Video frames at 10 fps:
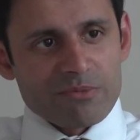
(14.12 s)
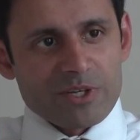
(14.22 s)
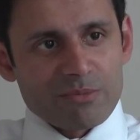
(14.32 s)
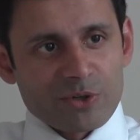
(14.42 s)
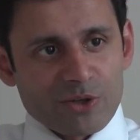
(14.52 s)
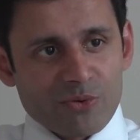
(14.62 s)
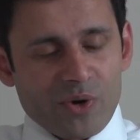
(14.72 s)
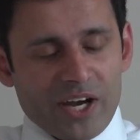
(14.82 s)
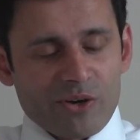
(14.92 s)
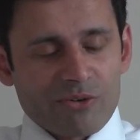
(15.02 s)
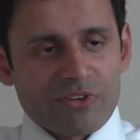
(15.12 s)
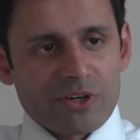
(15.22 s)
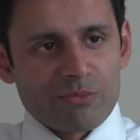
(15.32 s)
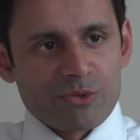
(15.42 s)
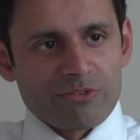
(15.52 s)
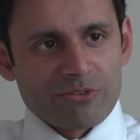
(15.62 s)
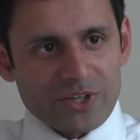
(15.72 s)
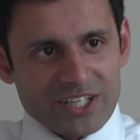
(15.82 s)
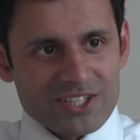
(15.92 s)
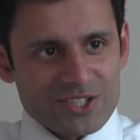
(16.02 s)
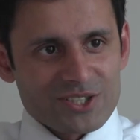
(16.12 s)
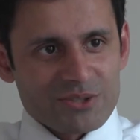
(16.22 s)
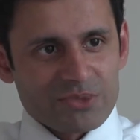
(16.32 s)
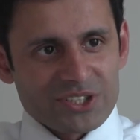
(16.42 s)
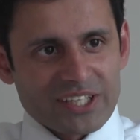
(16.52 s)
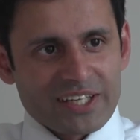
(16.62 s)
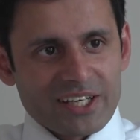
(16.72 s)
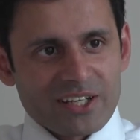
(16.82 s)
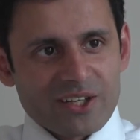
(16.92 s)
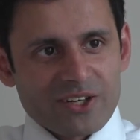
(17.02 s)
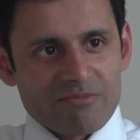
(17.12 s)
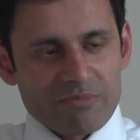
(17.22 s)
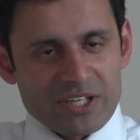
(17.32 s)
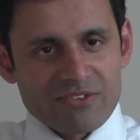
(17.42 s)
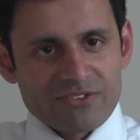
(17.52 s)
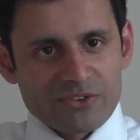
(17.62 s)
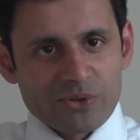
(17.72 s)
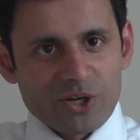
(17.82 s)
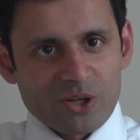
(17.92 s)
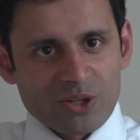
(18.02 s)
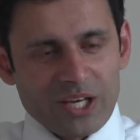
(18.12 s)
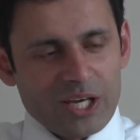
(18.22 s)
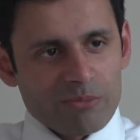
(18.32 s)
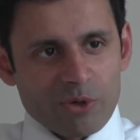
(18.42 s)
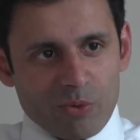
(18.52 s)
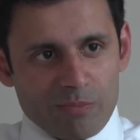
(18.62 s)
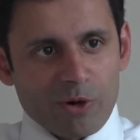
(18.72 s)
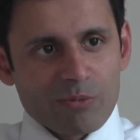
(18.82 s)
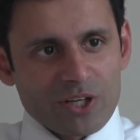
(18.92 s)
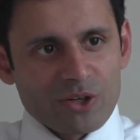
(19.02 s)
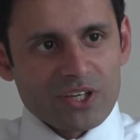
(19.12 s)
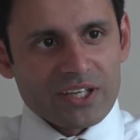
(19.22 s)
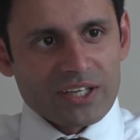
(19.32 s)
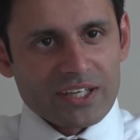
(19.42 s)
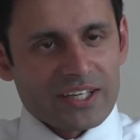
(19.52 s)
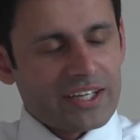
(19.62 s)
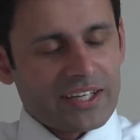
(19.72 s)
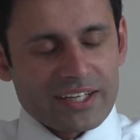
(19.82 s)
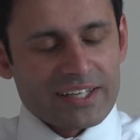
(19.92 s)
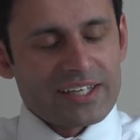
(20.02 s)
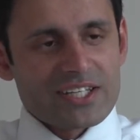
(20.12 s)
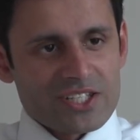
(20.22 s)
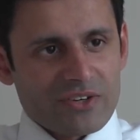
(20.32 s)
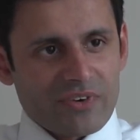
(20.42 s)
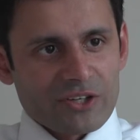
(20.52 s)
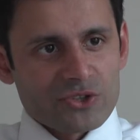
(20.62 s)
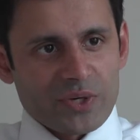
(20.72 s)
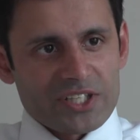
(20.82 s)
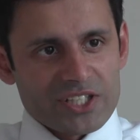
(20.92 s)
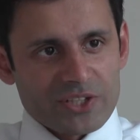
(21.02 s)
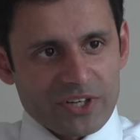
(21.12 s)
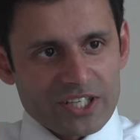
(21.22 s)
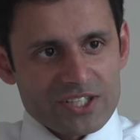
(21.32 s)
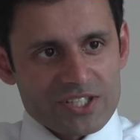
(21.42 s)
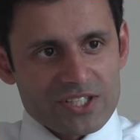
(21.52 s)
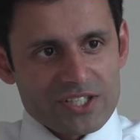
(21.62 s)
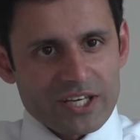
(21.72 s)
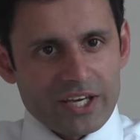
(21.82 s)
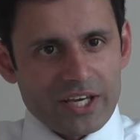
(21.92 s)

people are aware of the number of cricketers in particular that have been through Hull, but we're probably looking at at, least around 20 cricketers,